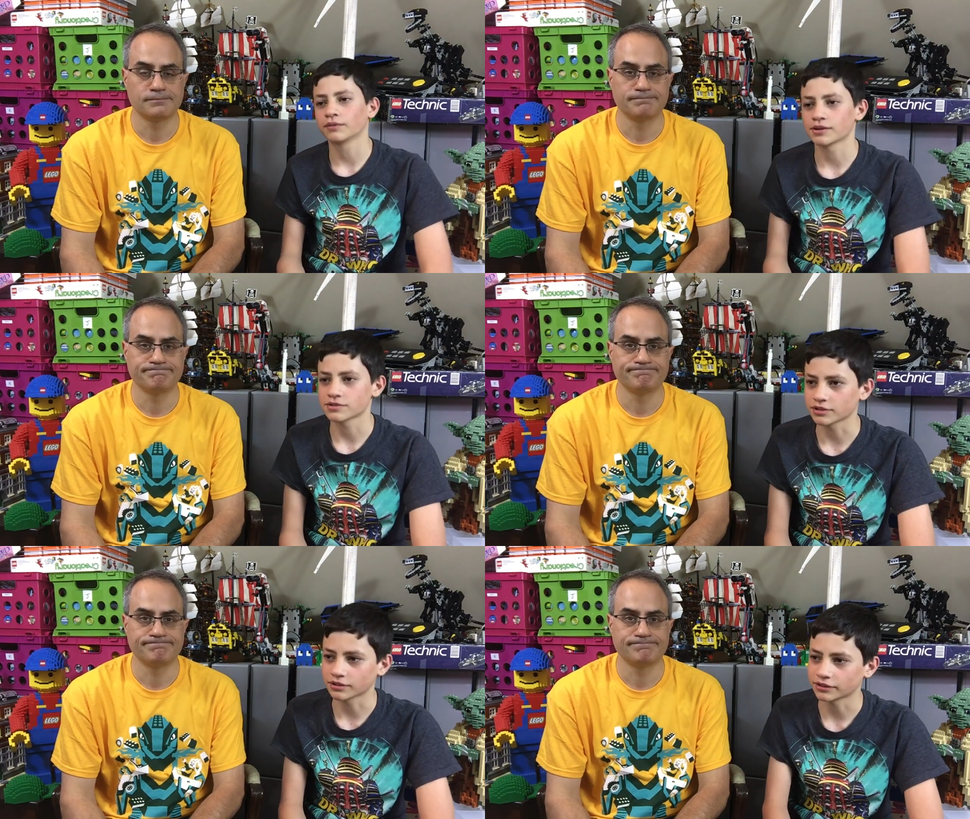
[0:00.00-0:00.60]
Speaker 1: when I
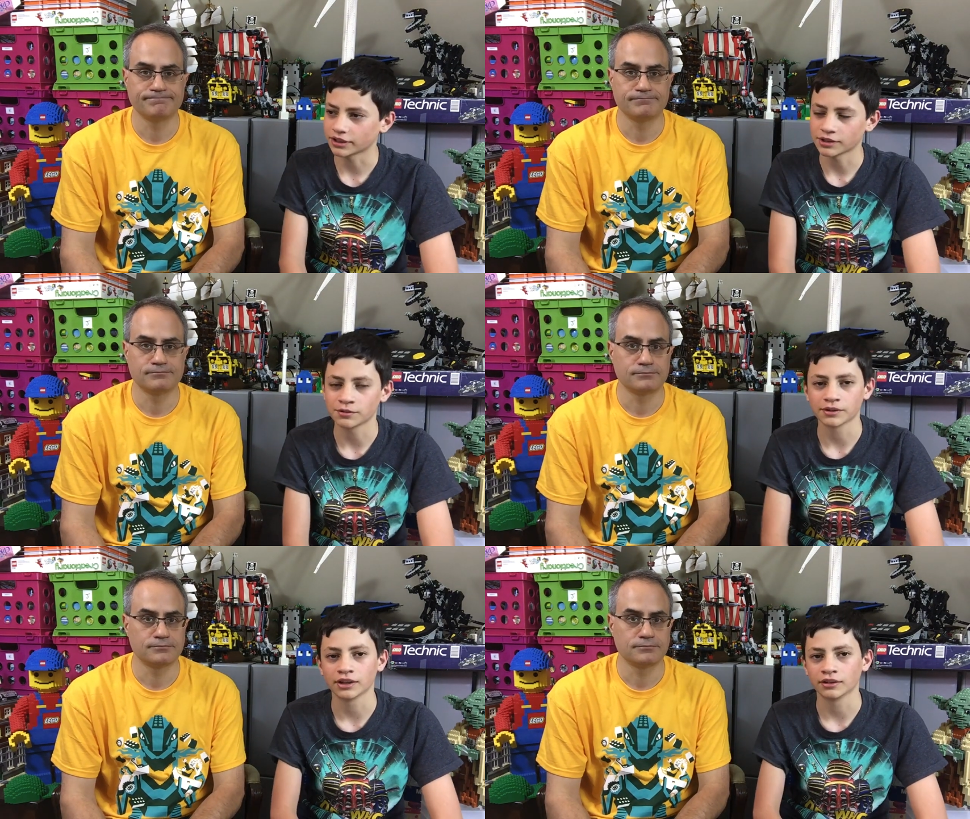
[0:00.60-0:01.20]
was little that you
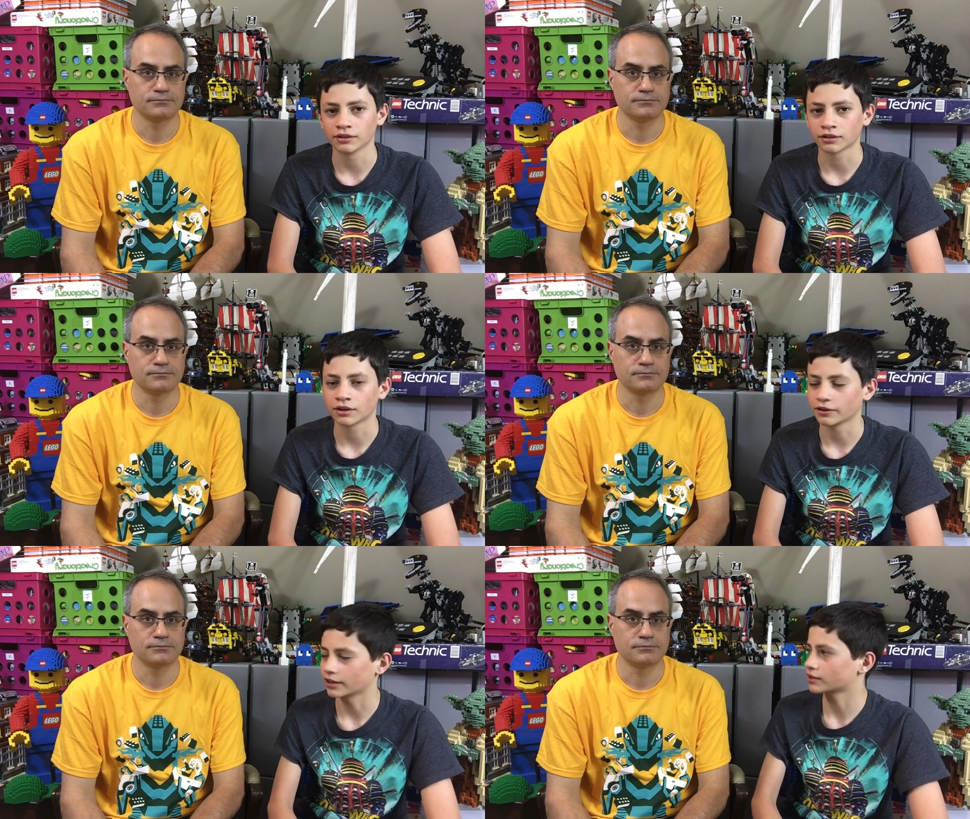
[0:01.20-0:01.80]
were getting a
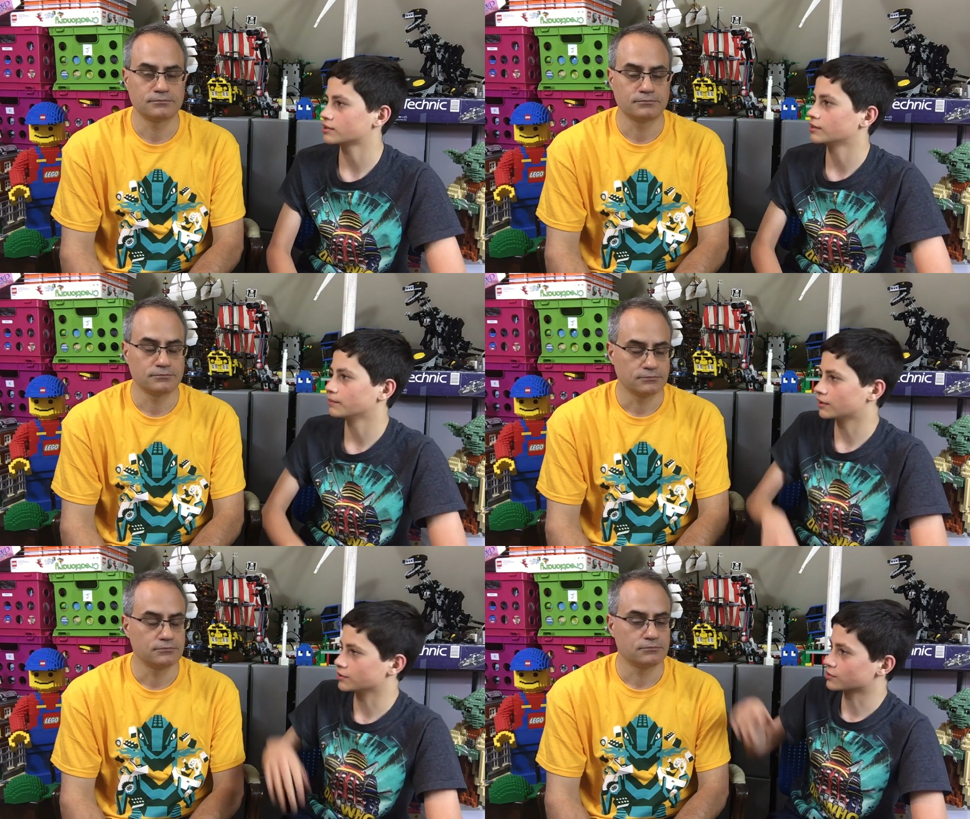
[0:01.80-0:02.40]
car
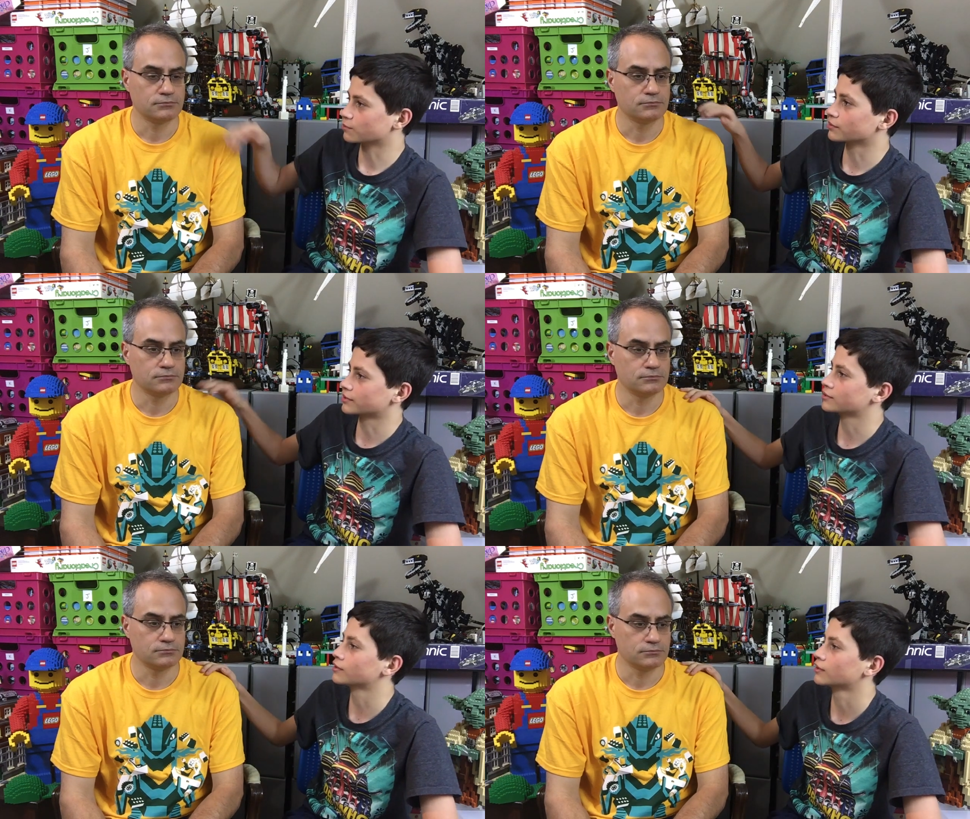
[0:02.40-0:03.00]
accident because your
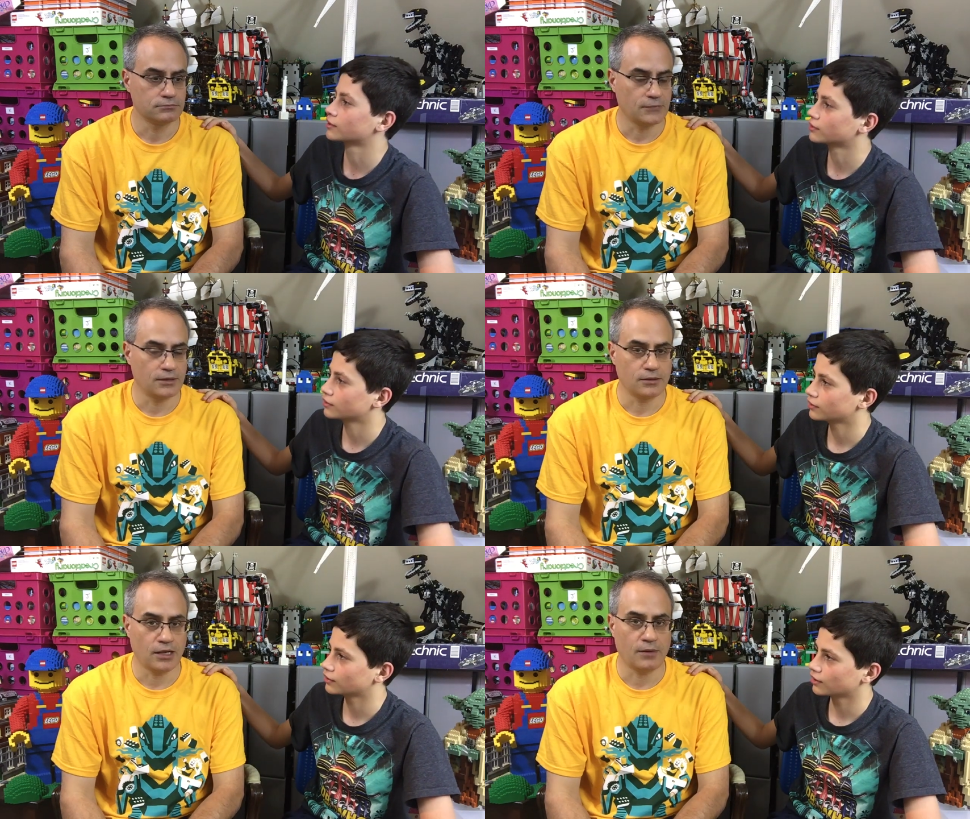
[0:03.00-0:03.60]
Speaker 2: bricks are.
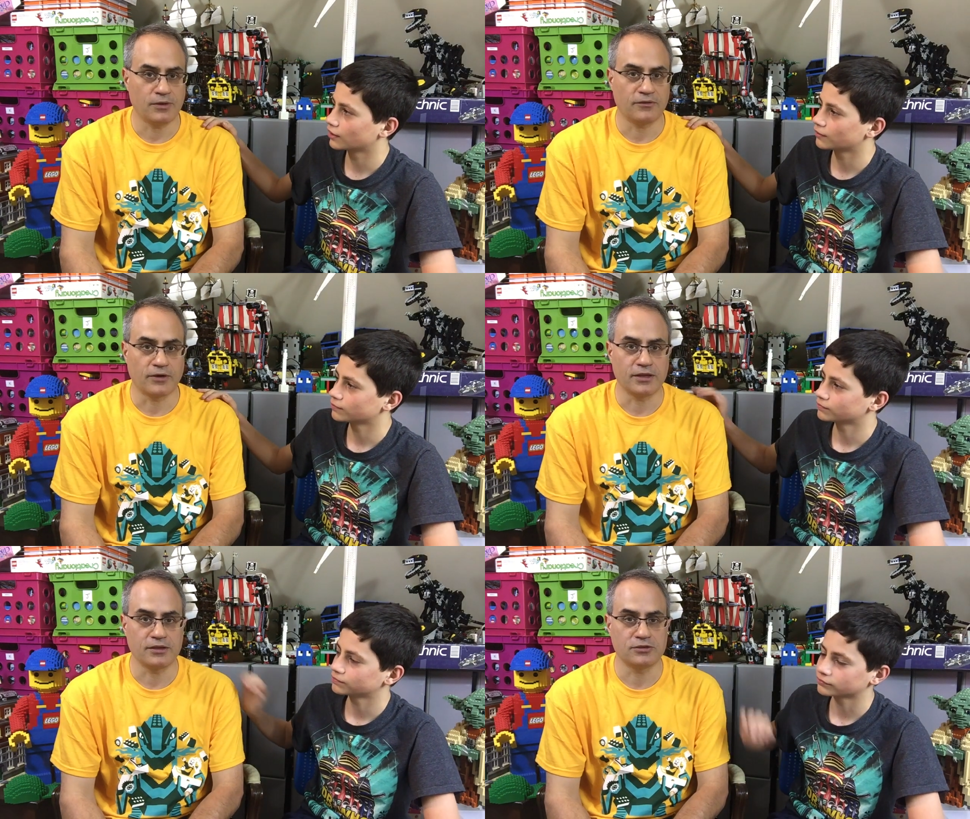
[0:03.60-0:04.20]
I'd be
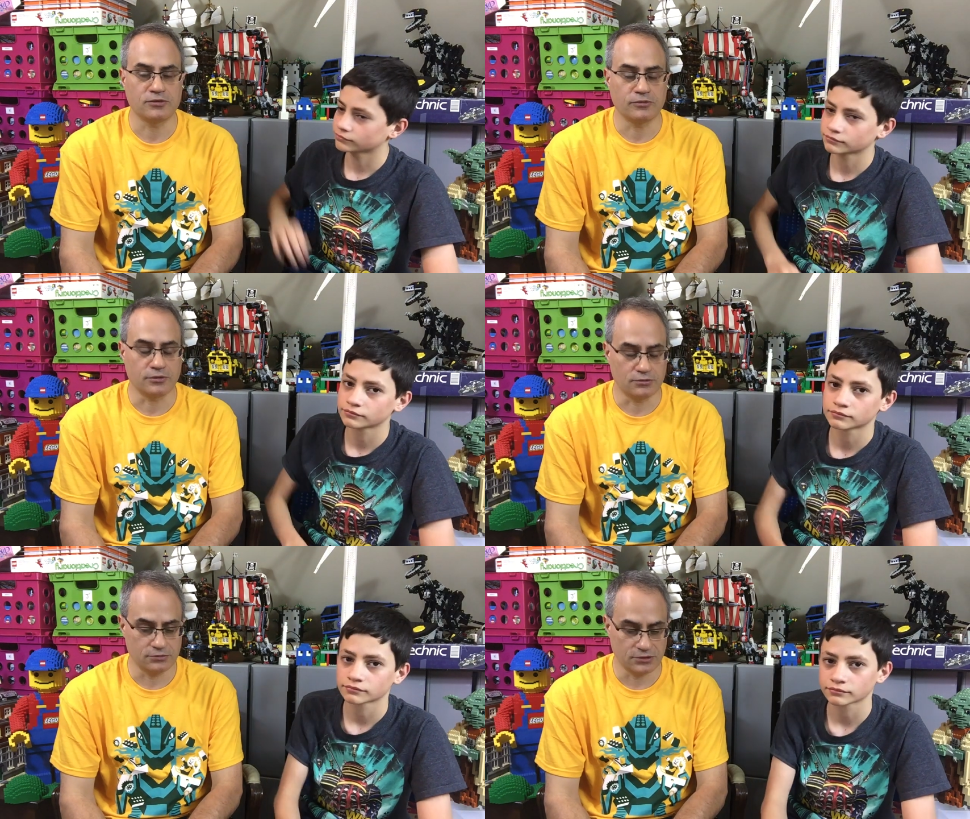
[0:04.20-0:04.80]
afraid that you would
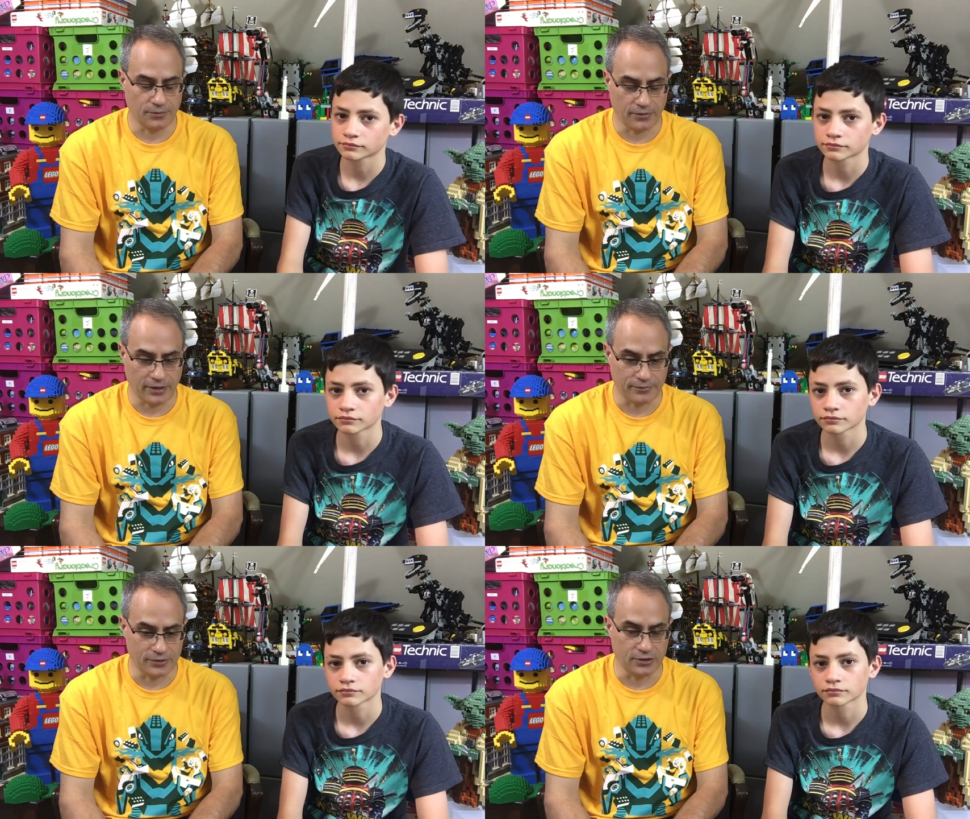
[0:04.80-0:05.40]
something
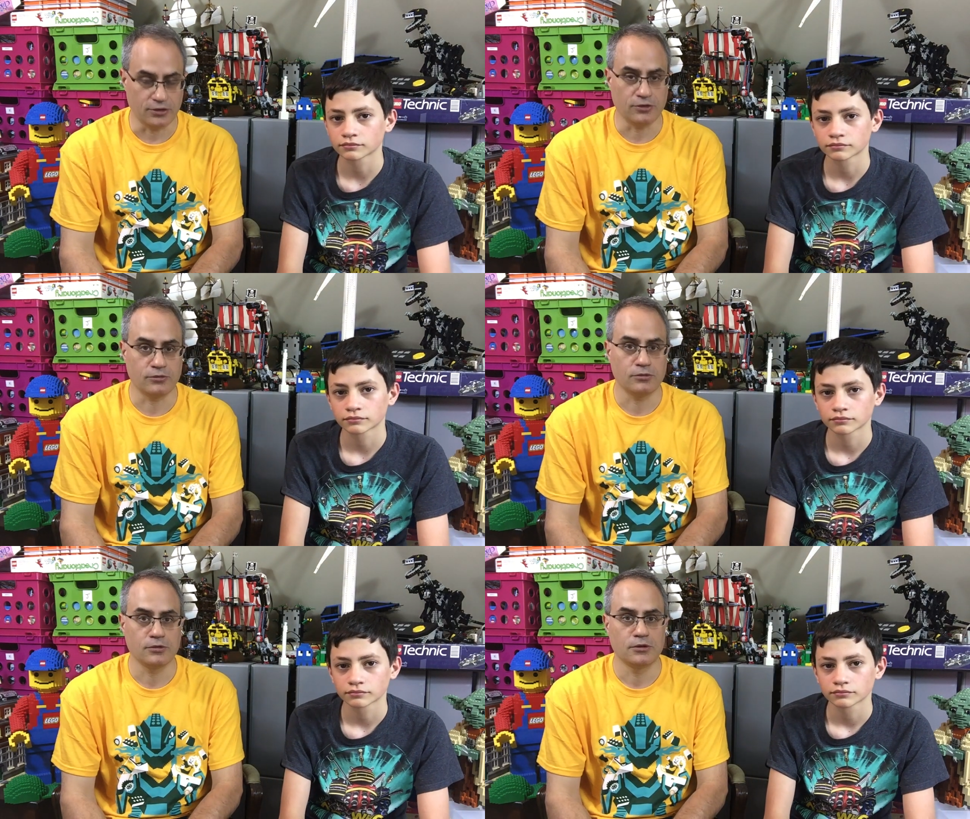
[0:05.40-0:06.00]
happen to you.